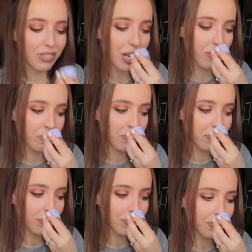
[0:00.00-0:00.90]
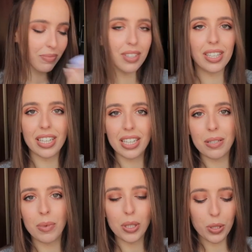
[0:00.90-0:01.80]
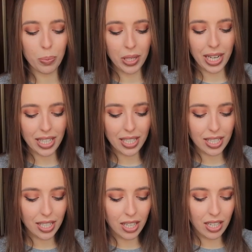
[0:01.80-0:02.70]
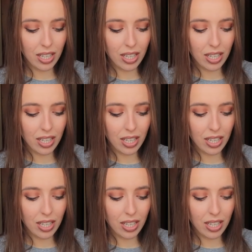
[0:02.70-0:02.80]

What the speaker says: yeah, it smells super nice,